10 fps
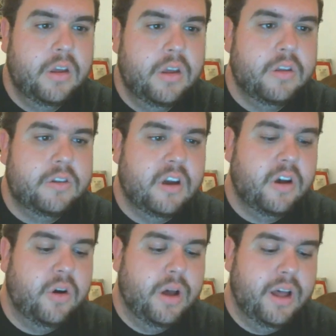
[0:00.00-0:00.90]

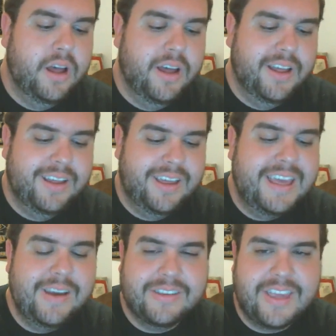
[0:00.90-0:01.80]
So
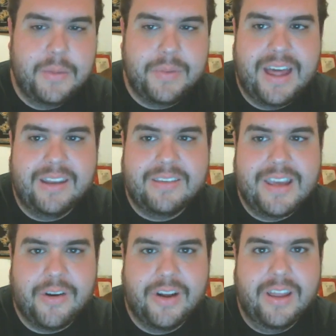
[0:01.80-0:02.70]
he is keeping that a
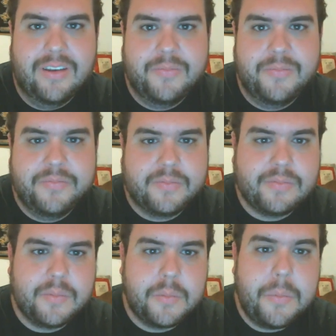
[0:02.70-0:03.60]
secret,
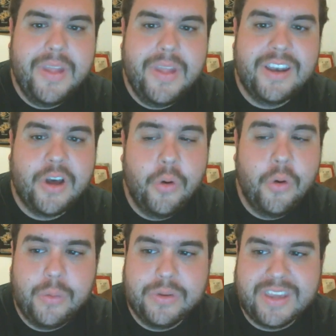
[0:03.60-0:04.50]
and
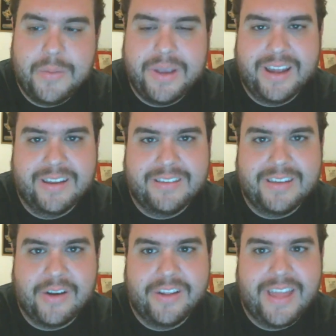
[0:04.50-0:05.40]
Cody was keeping it a
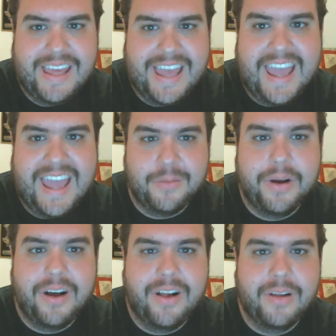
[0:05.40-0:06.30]
secret that he hates
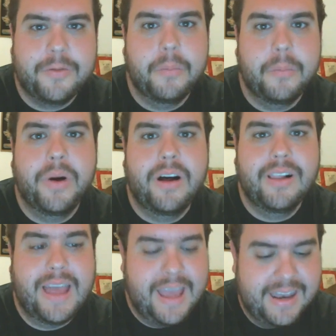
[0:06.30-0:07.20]
Paul from
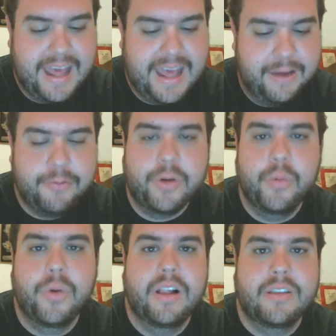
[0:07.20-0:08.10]
Paul and
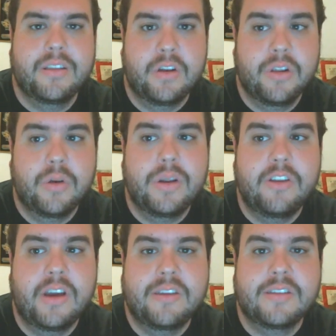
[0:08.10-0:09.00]
everyone else, including
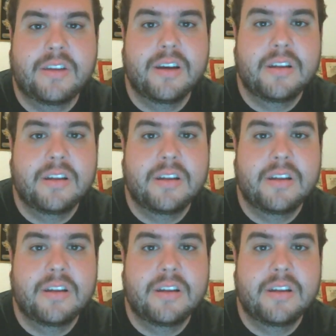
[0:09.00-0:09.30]
Jessica.